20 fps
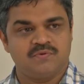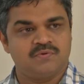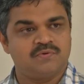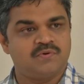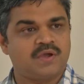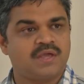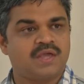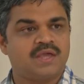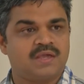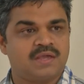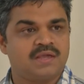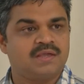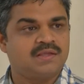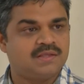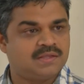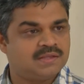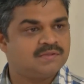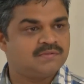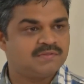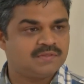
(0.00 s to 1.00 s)
okay,
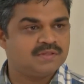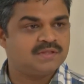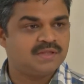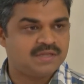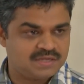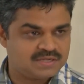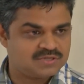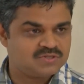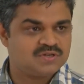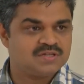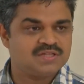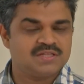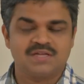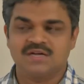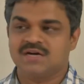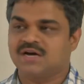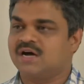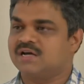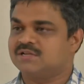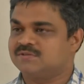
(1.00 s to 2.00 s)
actually they
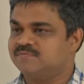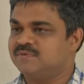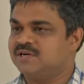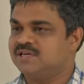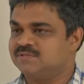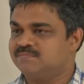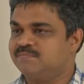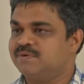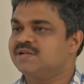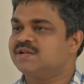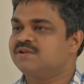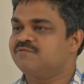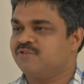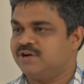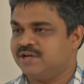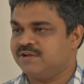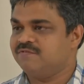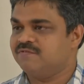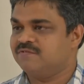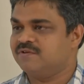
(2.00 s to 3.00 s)
are husband
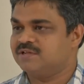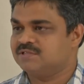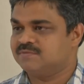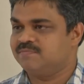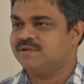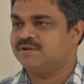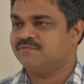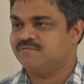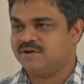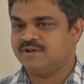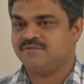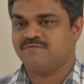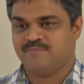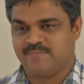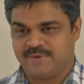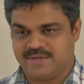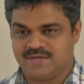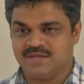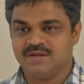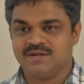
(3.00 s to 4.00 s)
wife
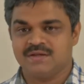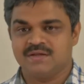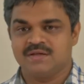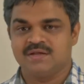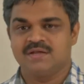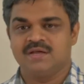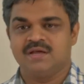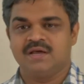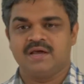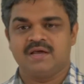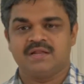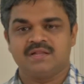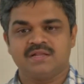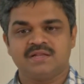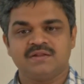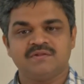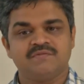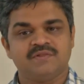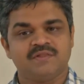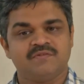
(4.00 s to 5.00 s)
pair, and
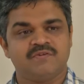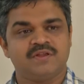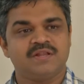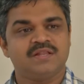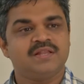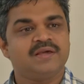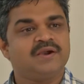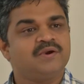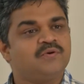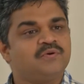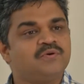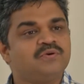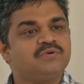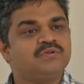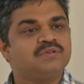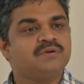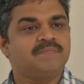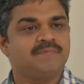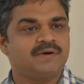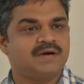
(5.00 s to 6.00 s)
then when they go to
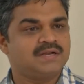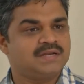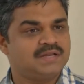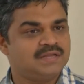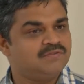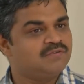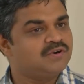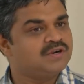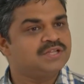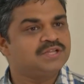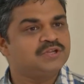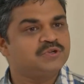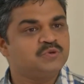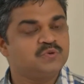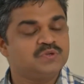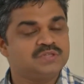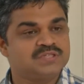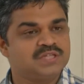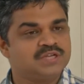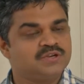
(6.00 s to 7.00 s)
the party, what they do
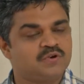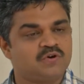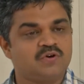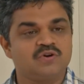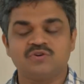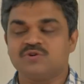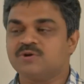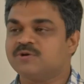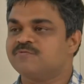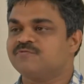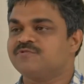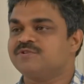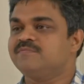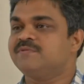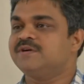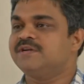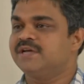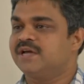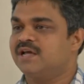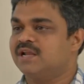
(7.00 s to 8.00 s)
is they talk to
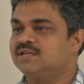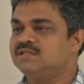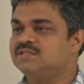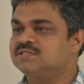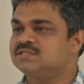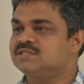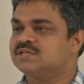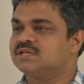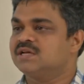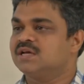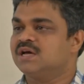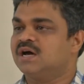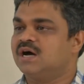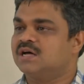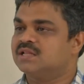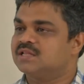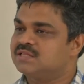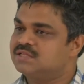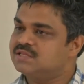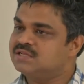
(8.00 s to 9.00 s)
everybody else
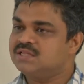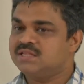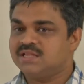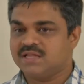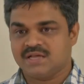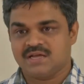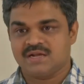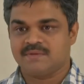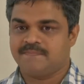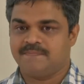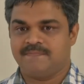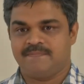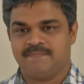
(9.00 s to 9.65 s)
other than their